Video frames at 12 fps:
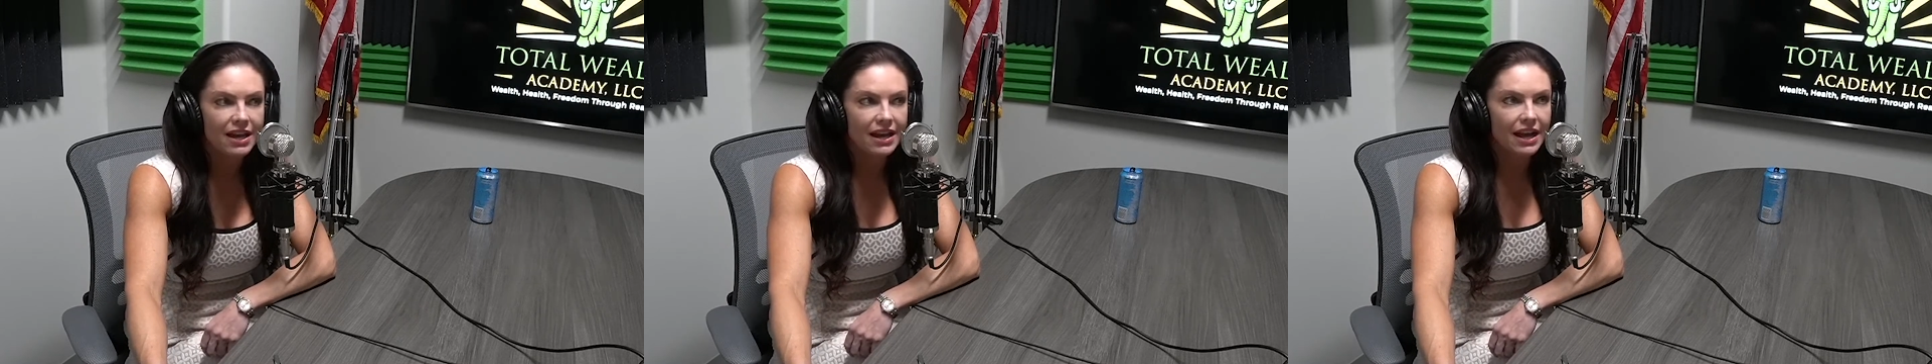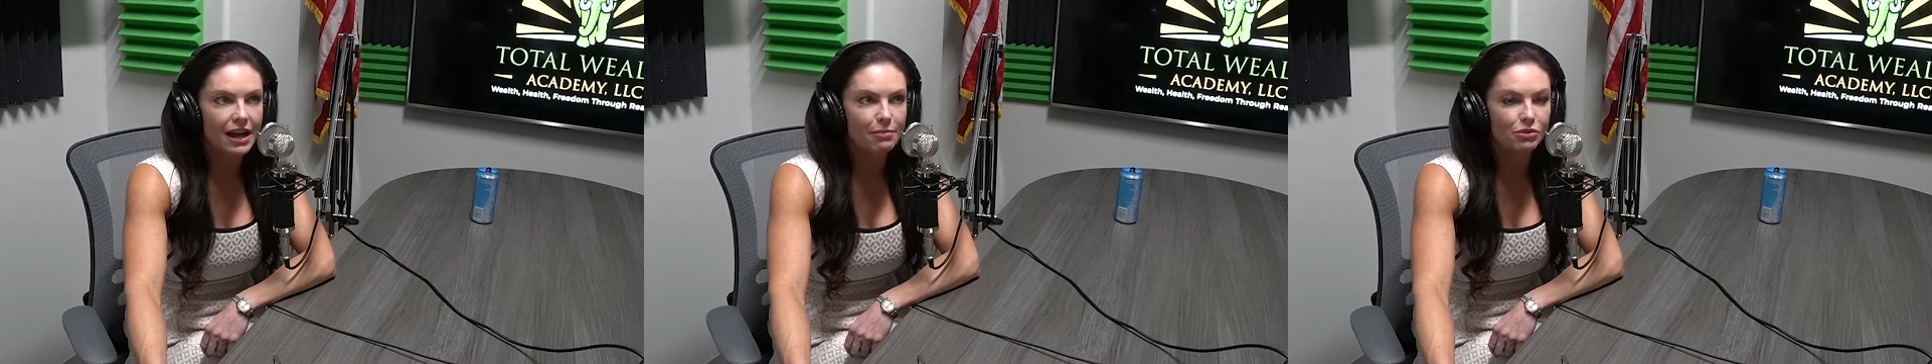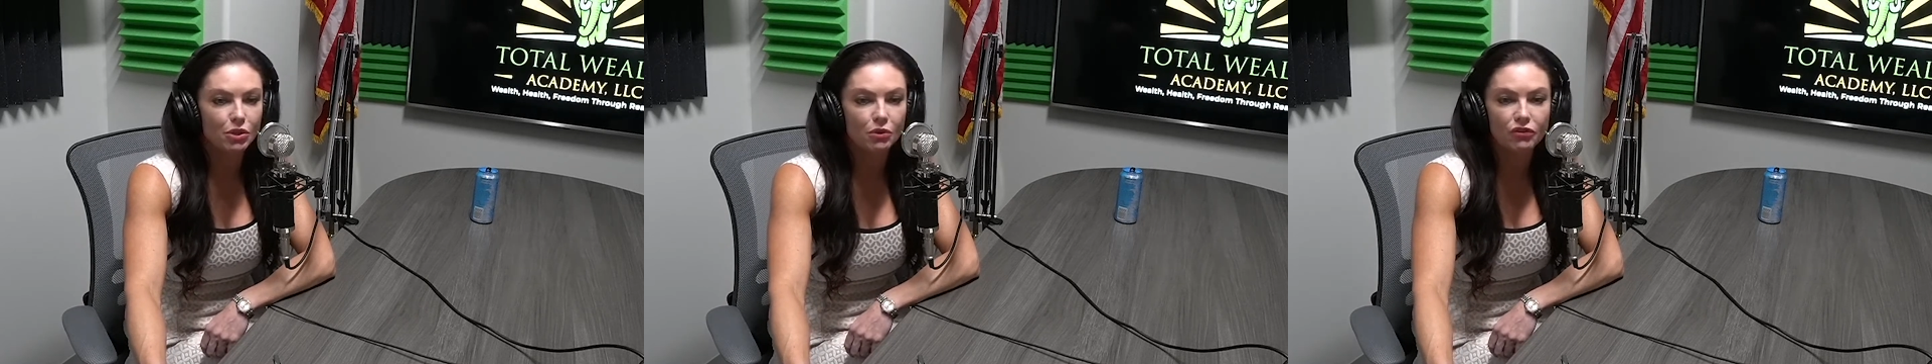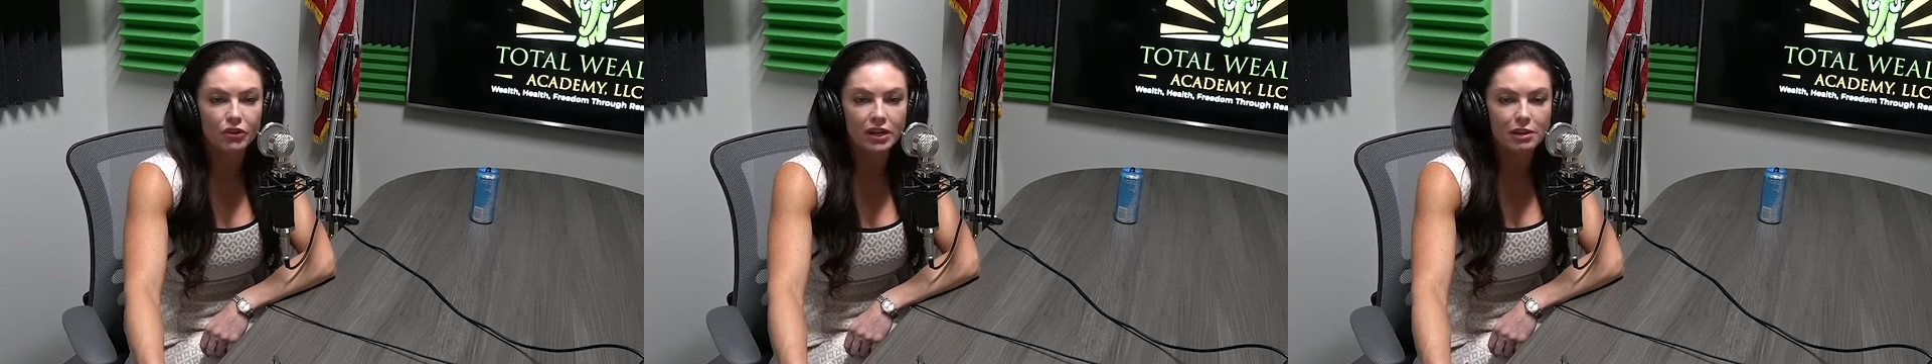Um, so
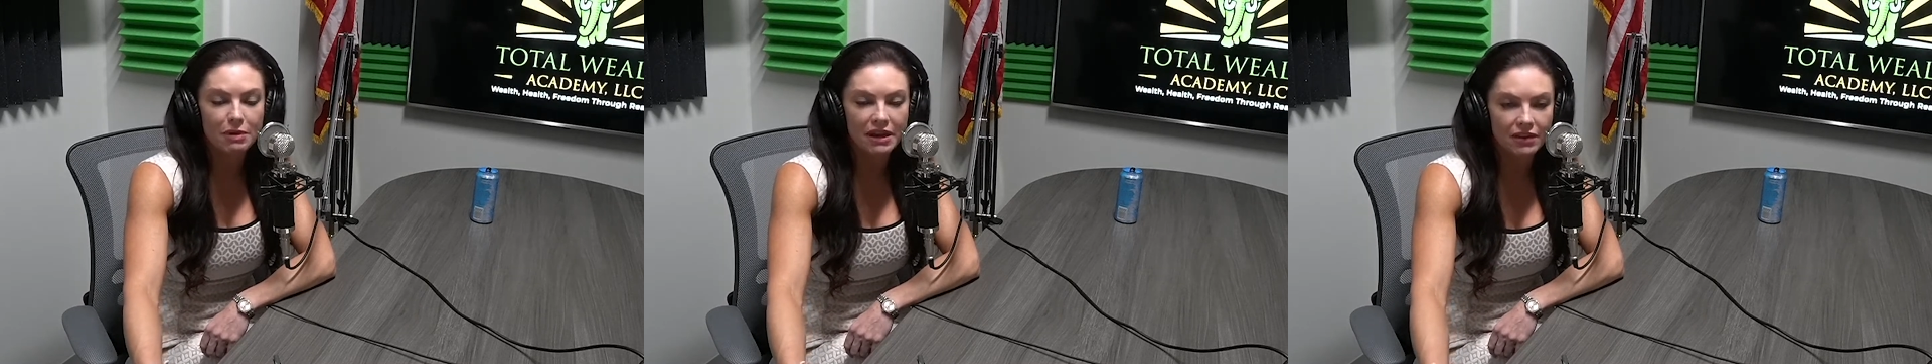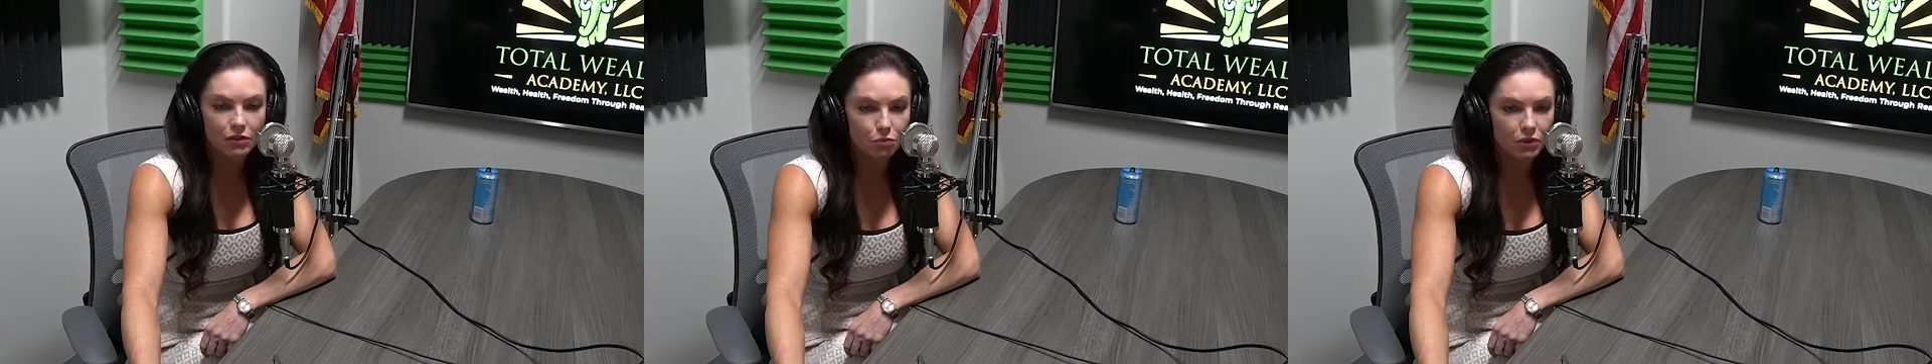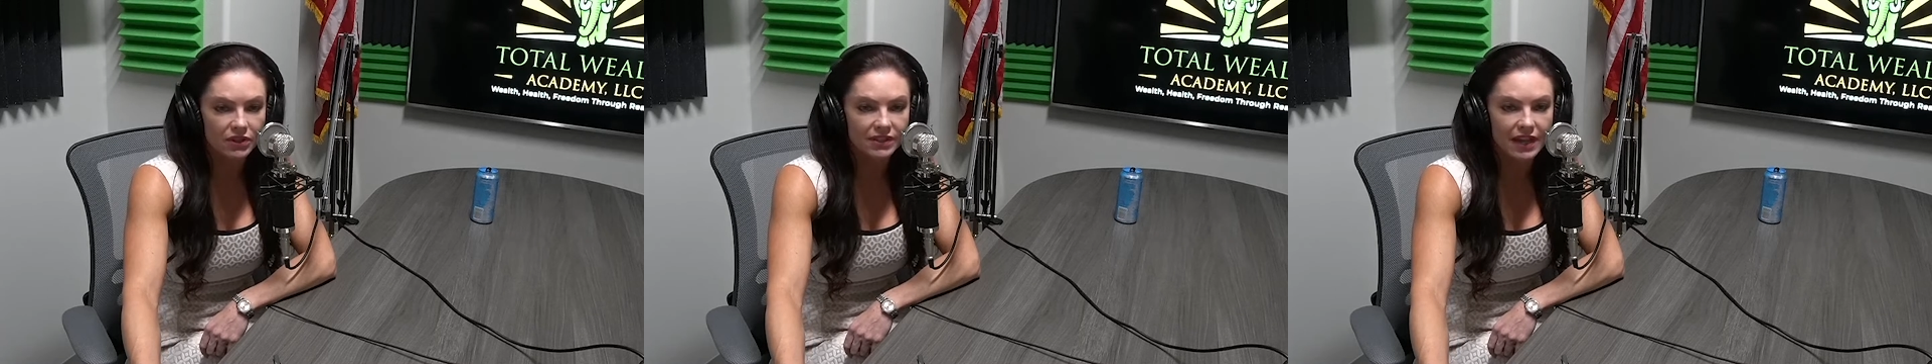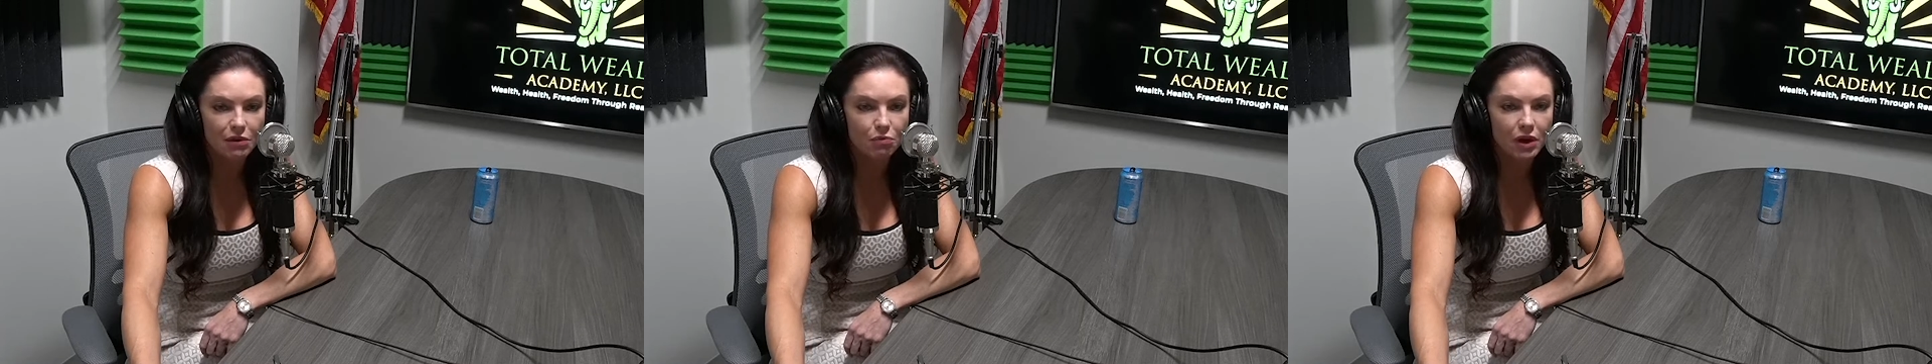for anybody in the real
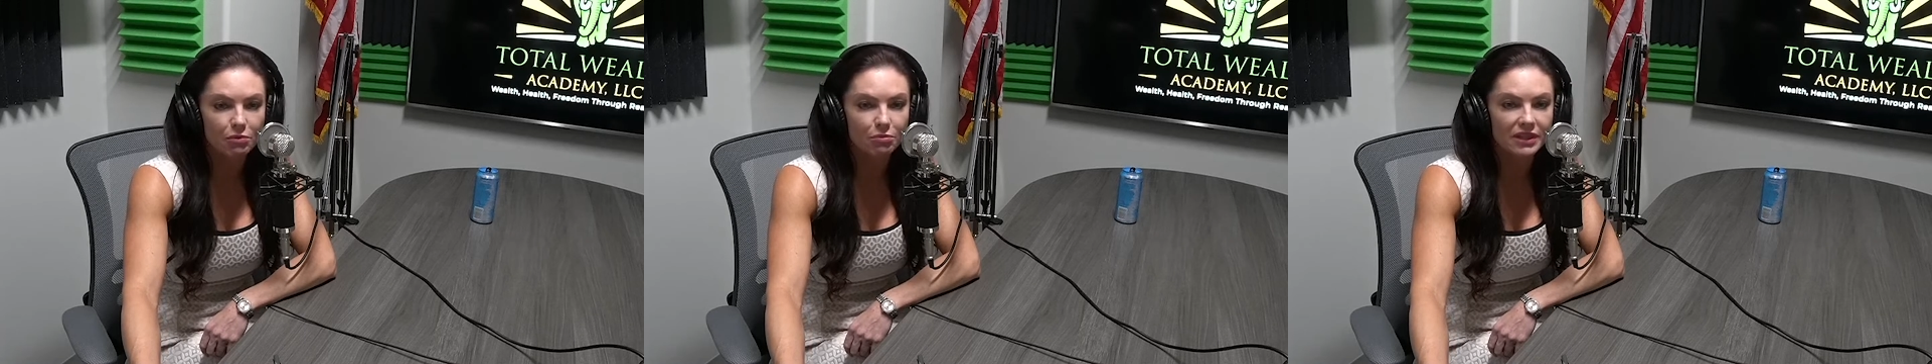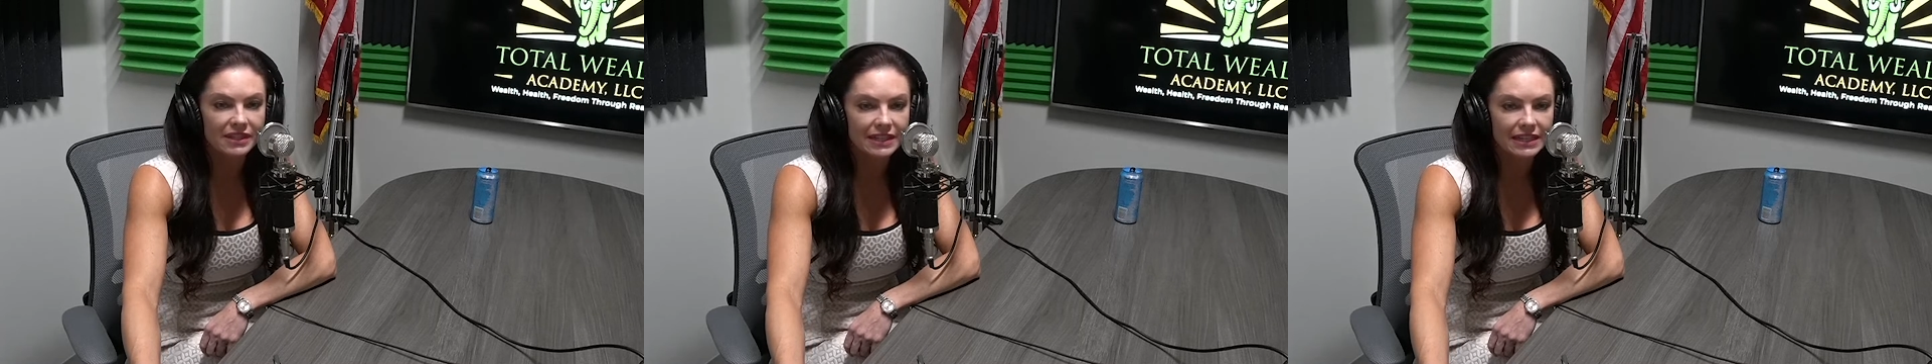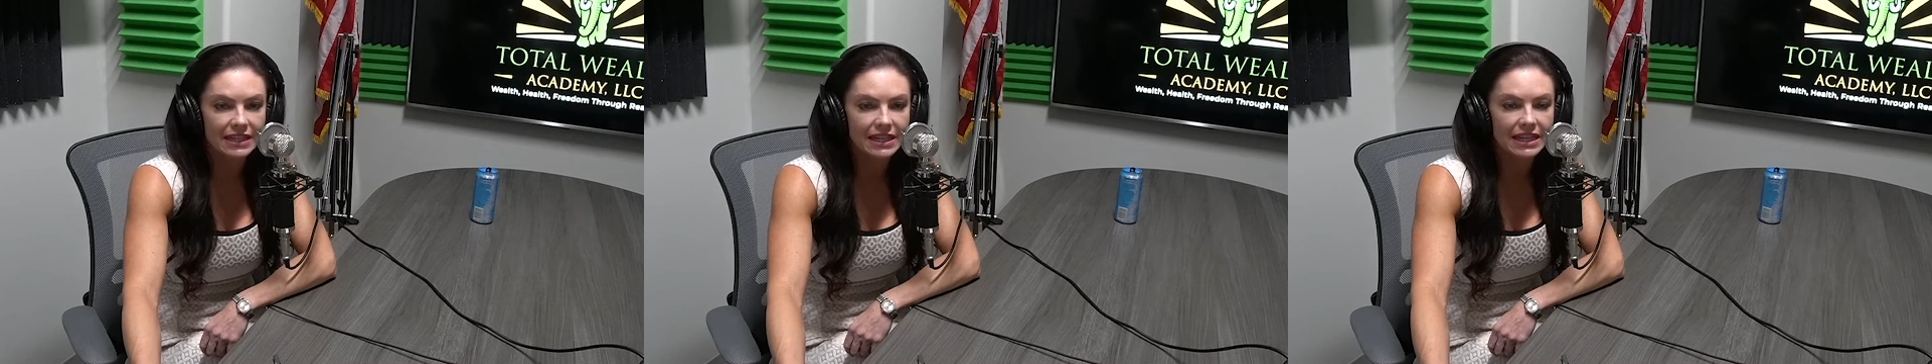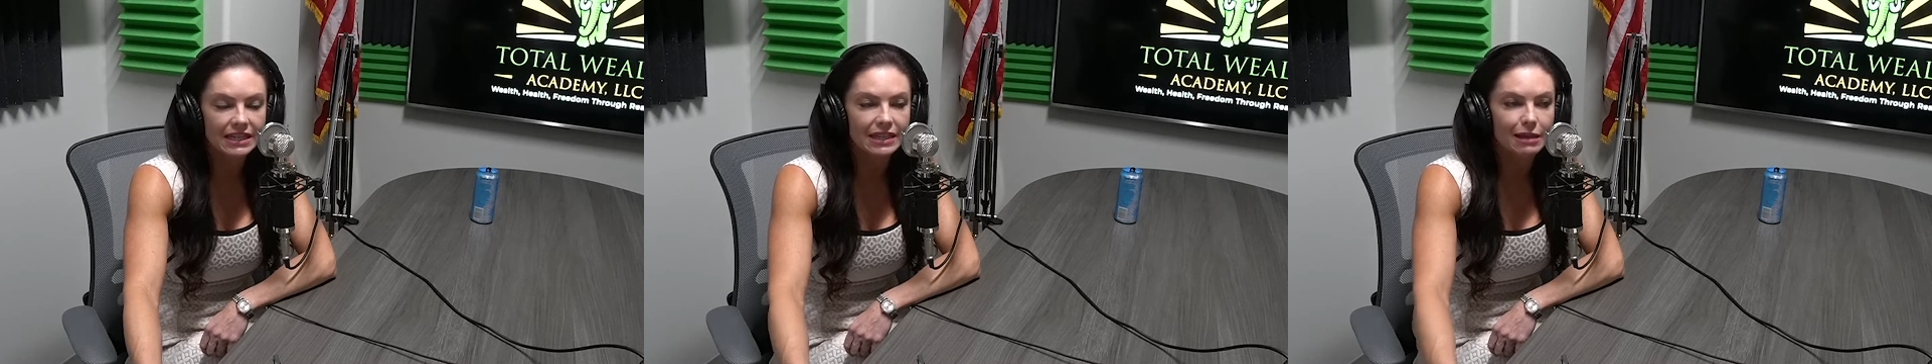estate realm listening to this,